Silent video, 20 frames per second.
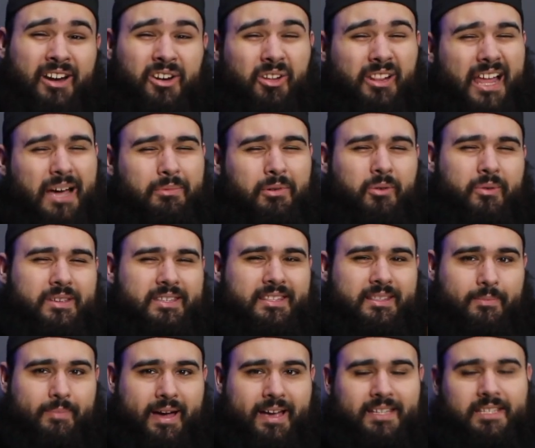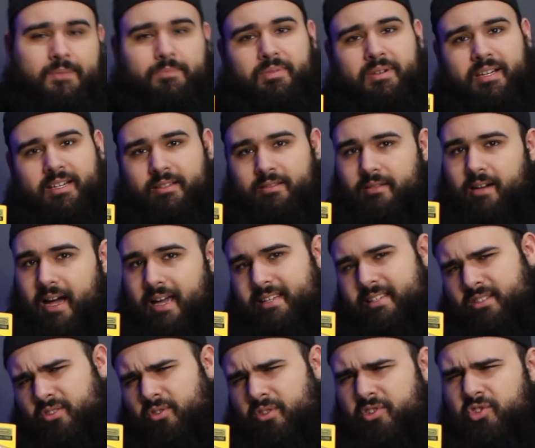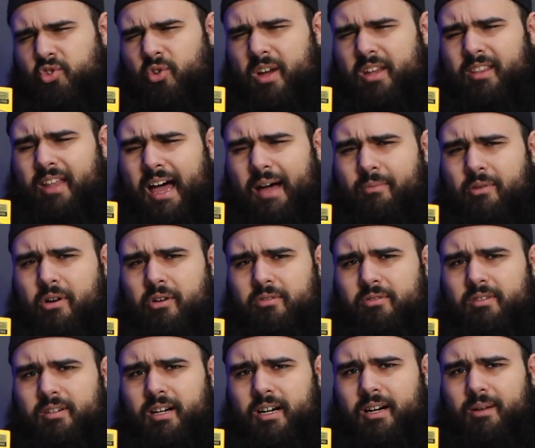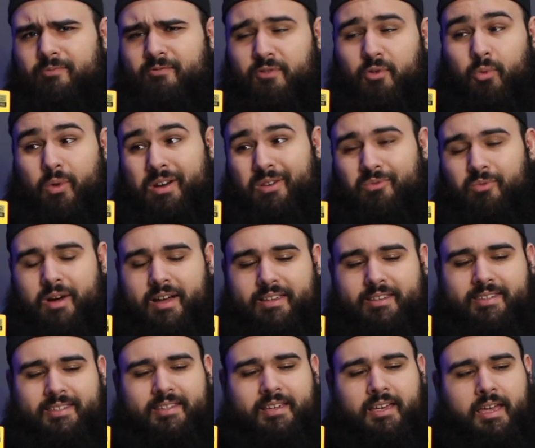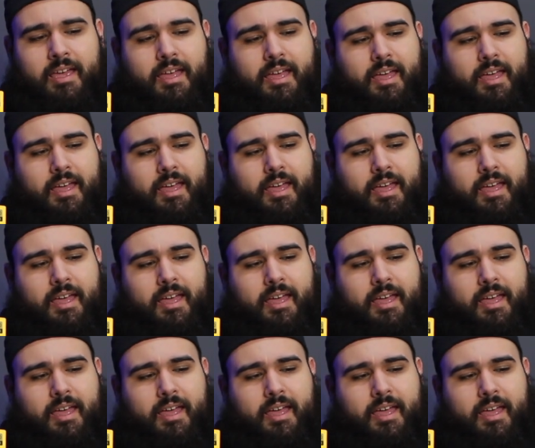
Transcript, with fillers: I know Labo wasn't the best, but I still enjoyed Labo um, for what it was.